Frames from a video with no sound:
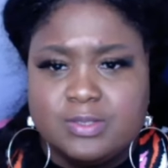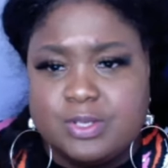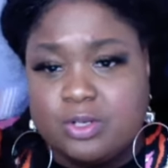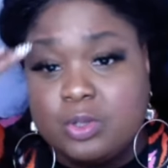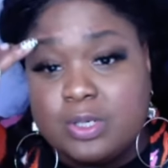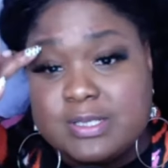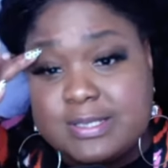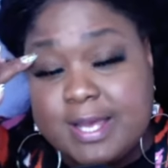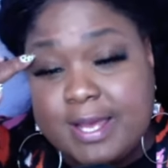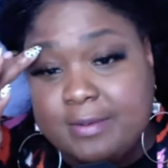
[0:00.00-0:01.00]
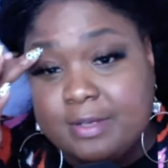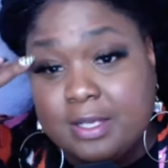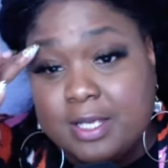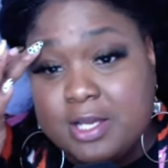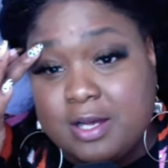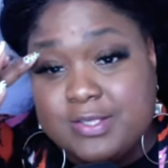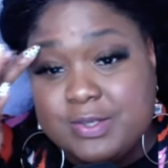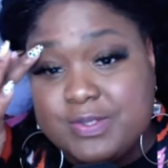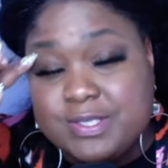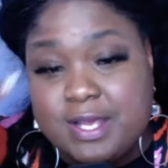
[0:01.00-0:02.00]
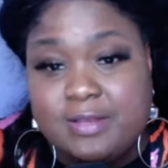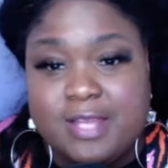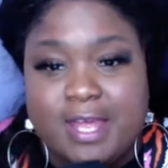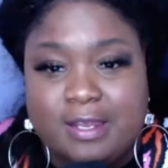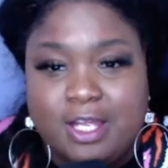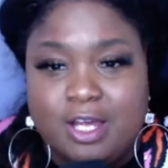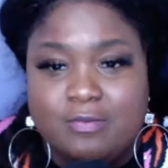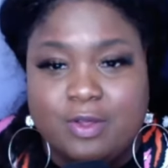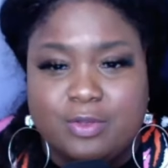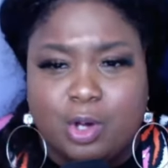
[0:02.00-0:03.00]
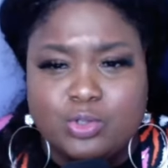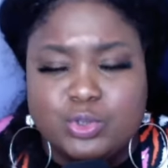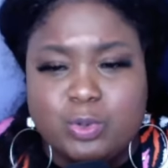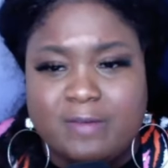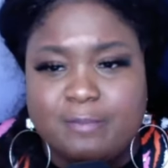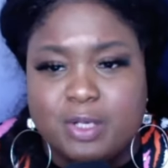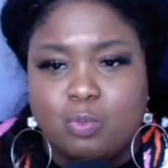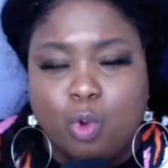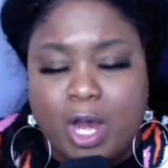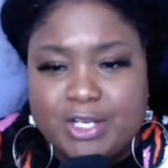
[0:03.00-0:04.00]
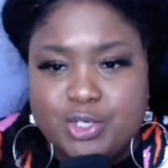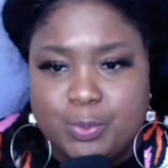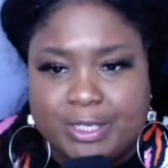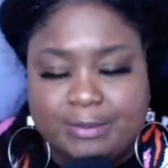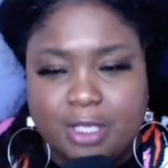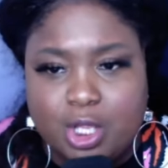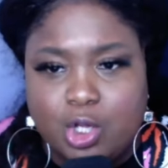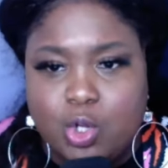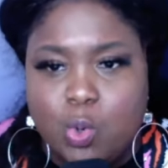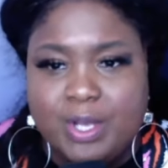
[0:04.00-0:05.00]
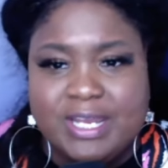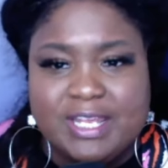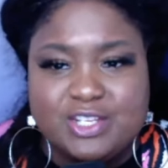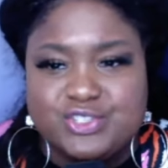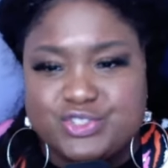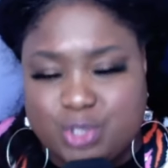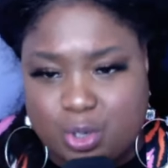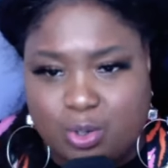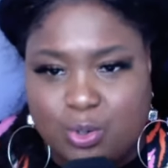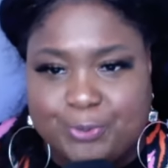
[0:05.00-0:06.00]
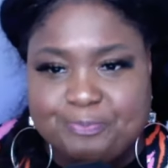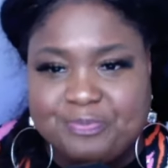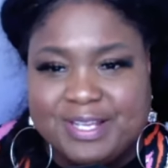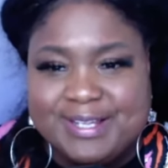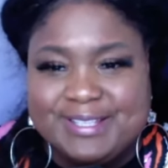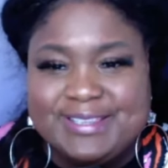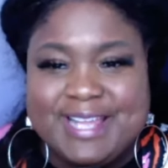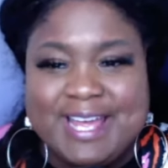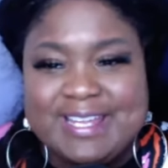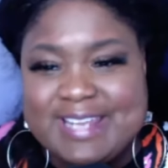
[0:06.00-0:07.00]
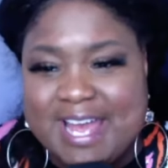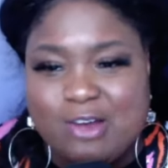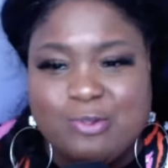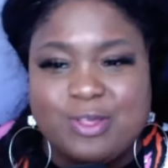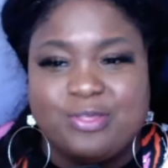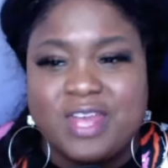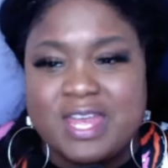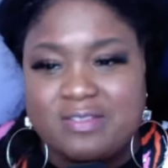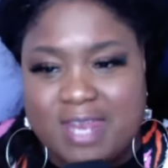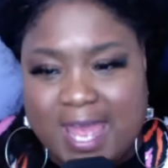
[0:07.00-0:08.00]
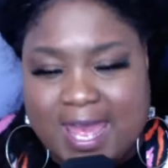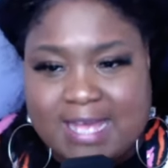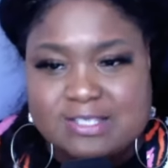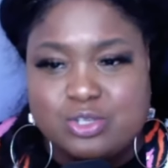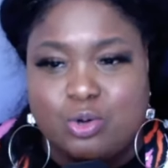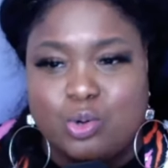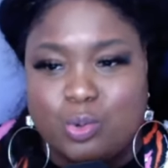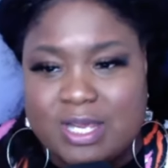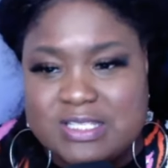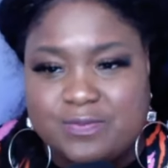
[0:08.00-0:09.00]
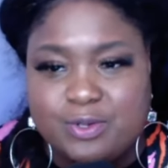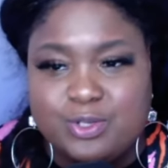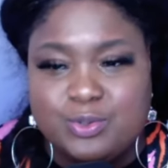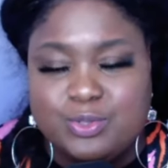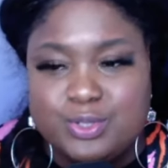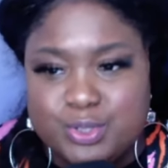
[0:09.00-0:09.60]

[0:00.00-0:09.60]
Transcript: So the Lord said, He also said that for those who have been wandering, going in a circle, lay down the thing that has no grace for you to